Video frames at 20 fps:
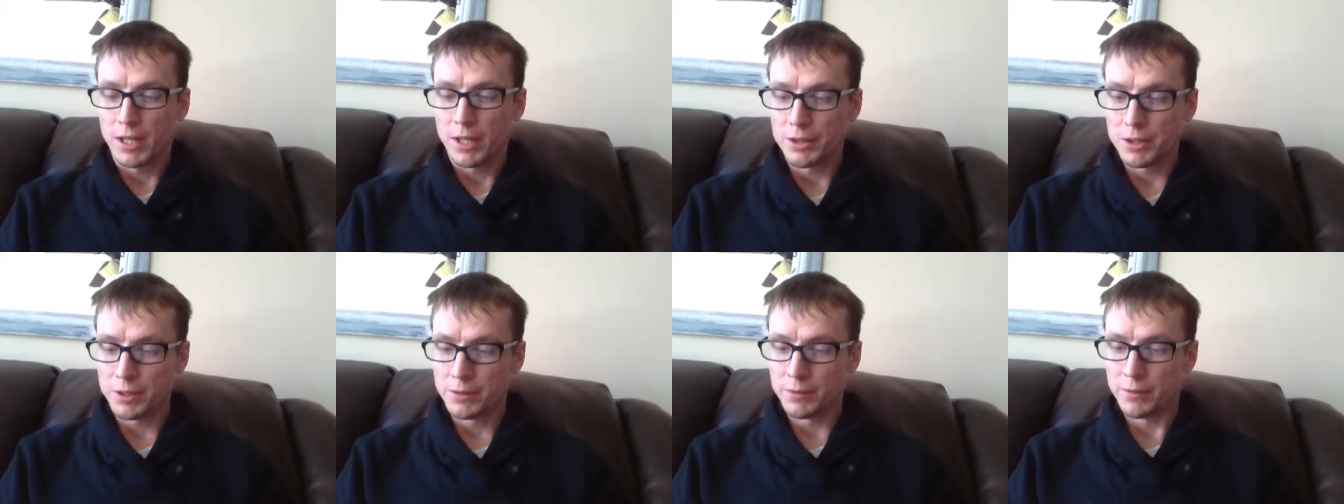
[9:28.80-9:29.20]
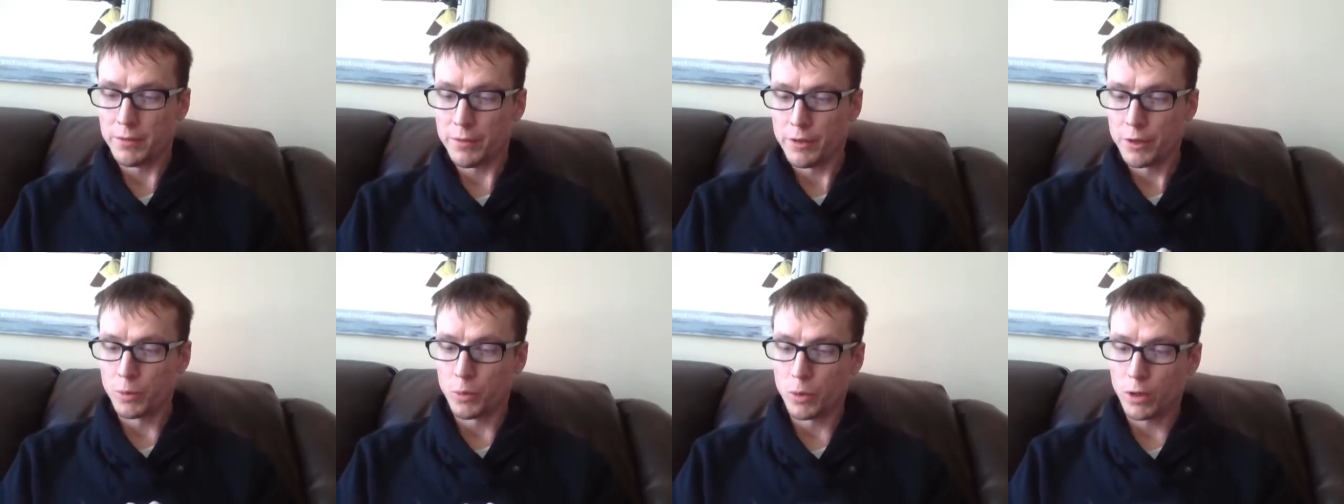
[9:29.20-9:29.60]

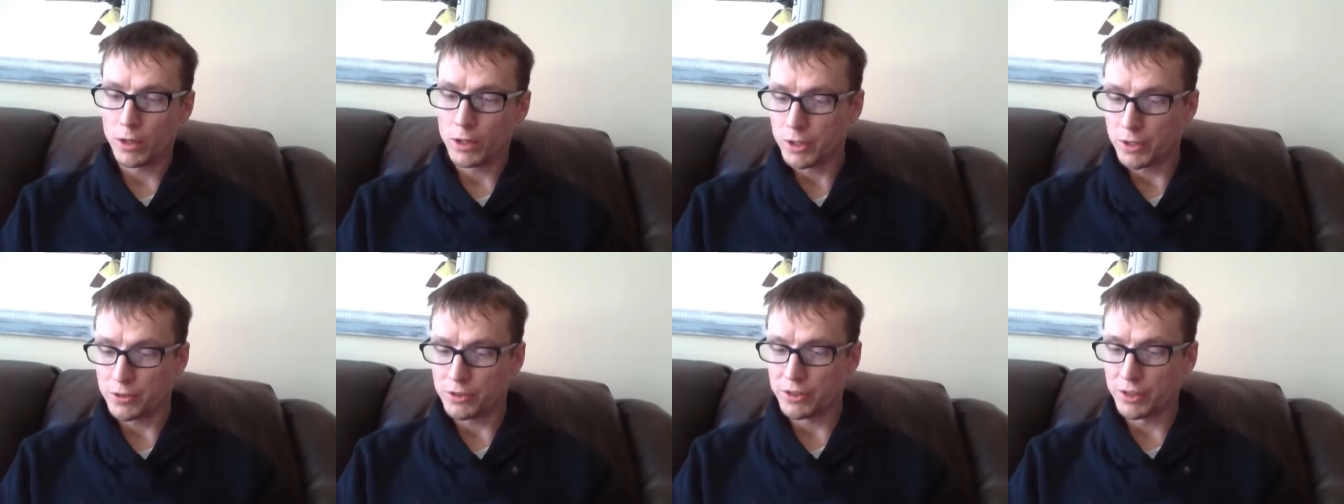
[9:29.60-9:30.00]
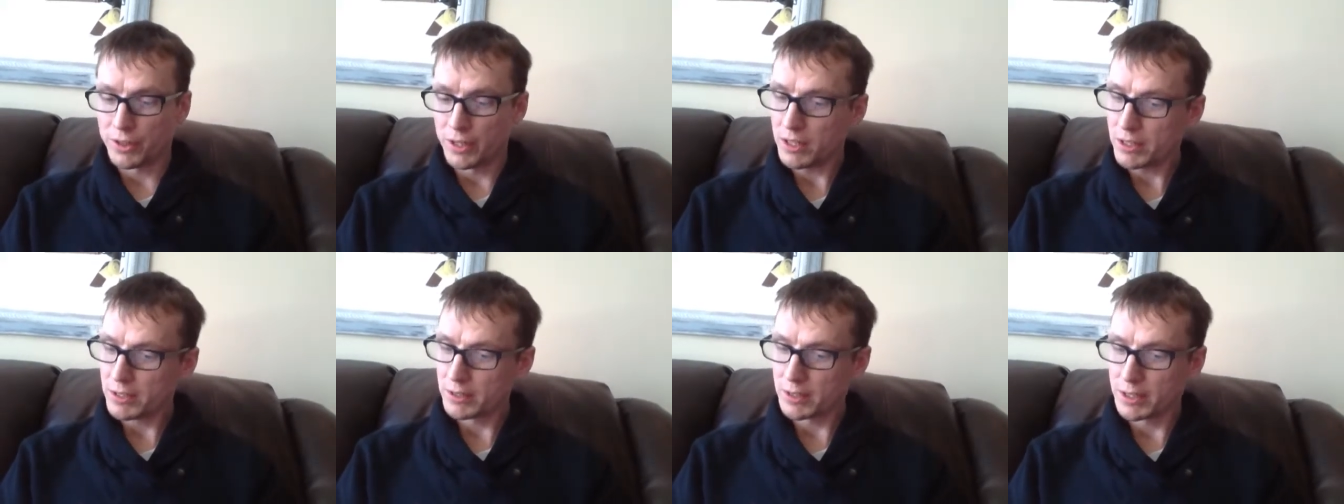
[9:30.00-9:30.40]
Then the workers
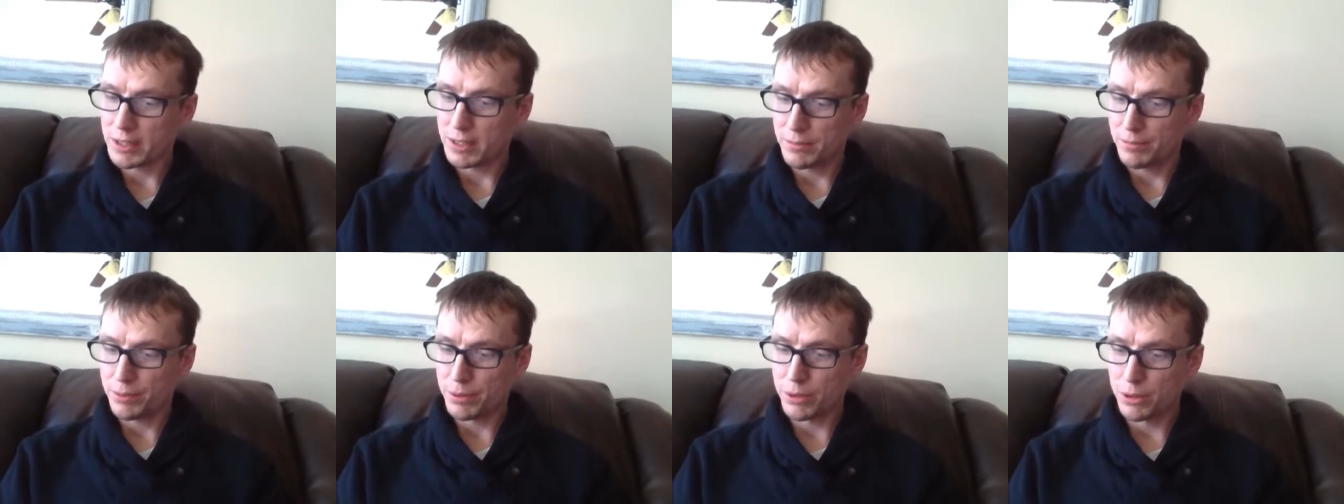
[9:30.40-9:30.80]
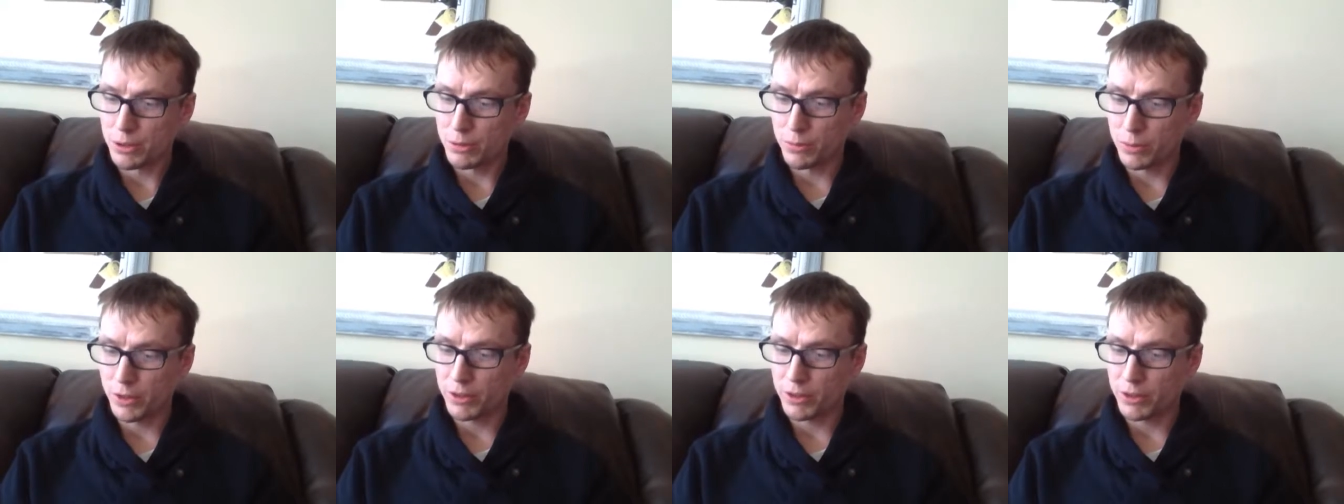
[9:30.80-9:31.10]
inoculate the pulp